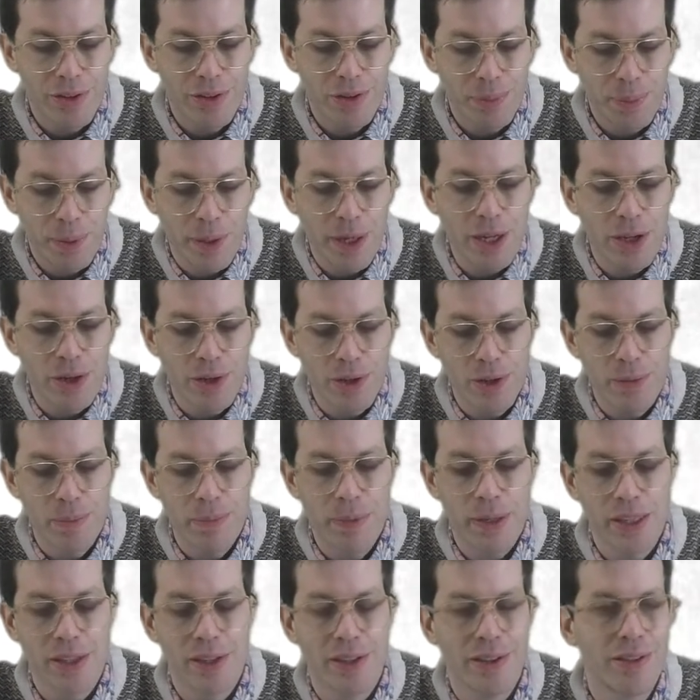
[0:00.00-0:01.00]
It's pretty good
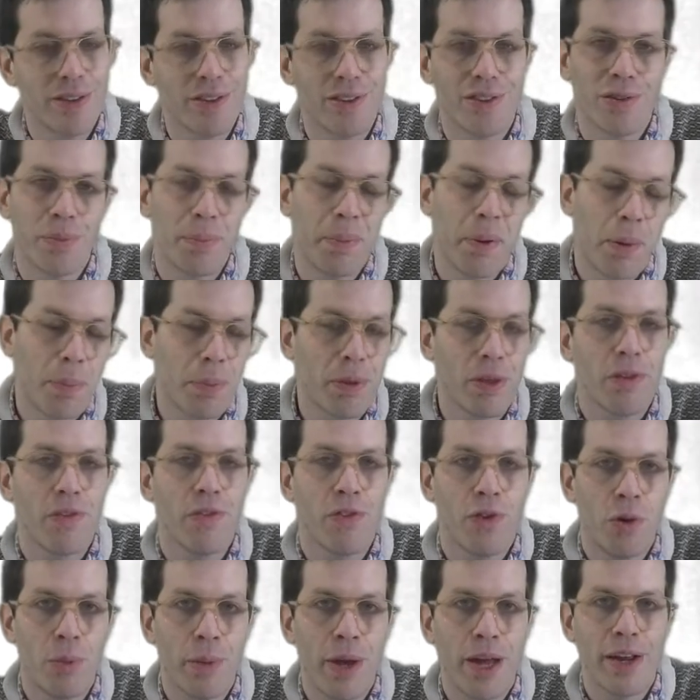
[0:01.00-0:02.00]
because it's a popular
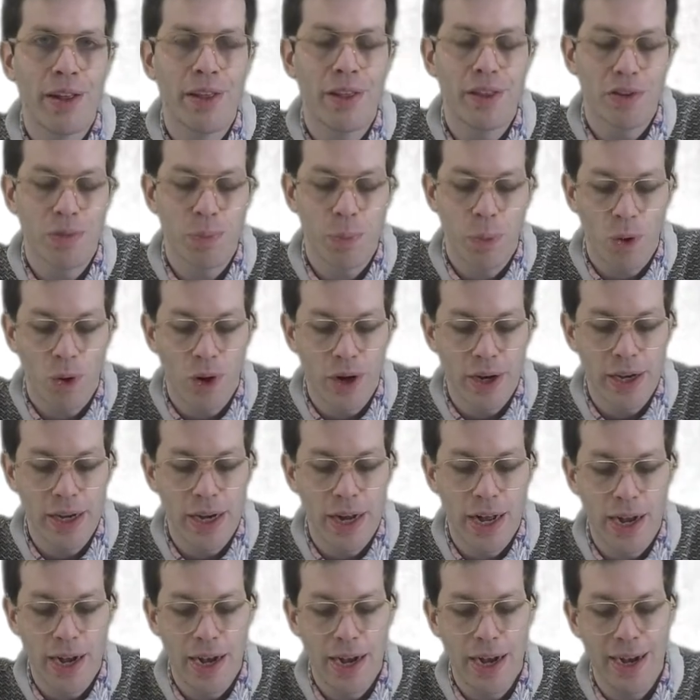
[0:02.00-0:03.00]
format at this
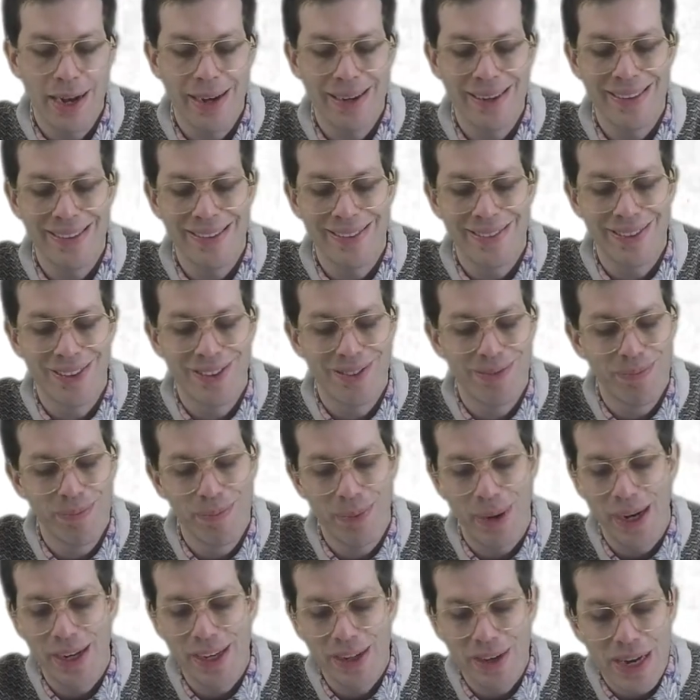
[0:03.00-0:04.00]
point,
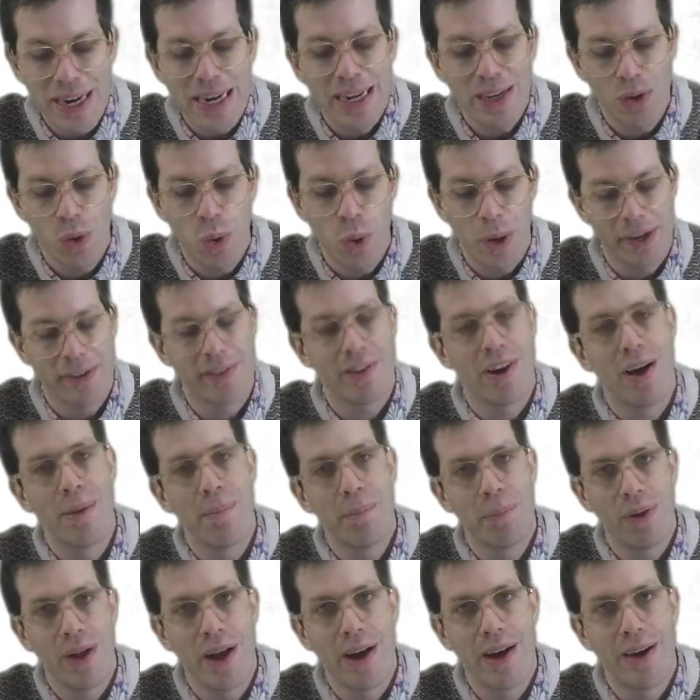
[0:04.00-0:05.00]
but you need
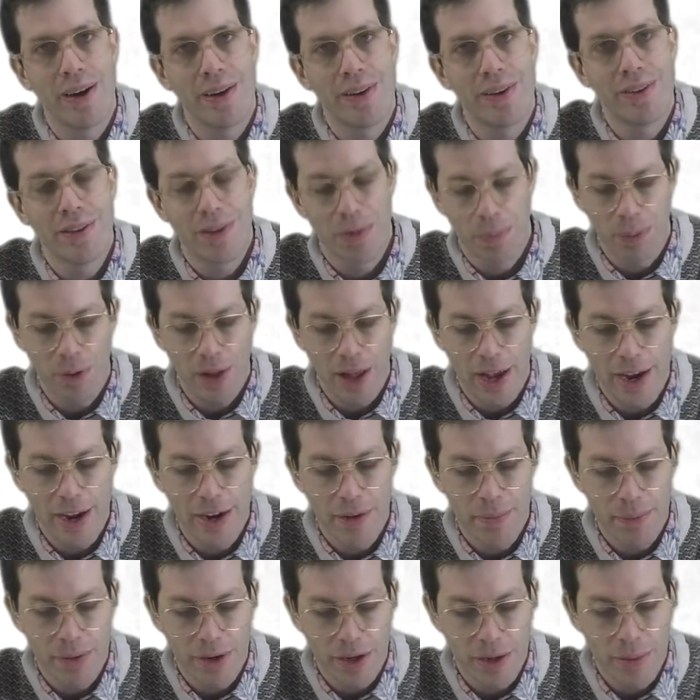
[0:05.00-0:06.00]
QuickTime Player to play it
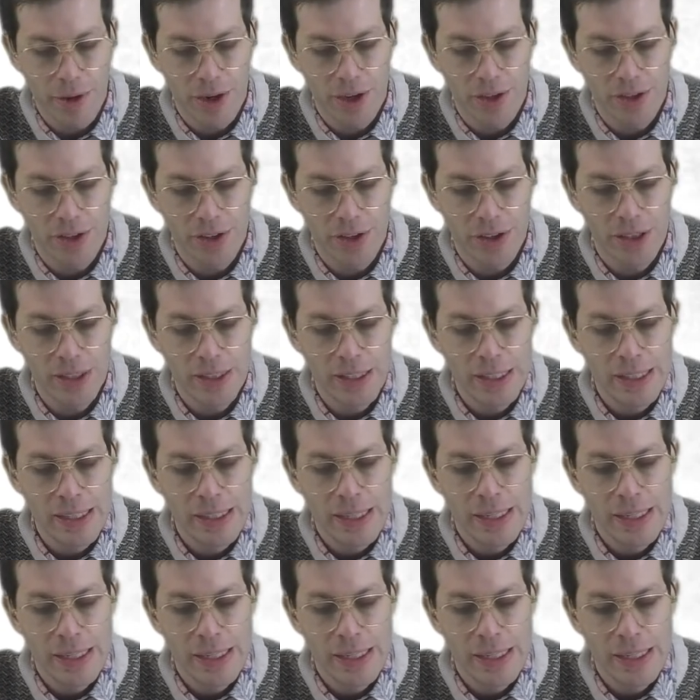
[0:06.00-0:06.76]
pretty much.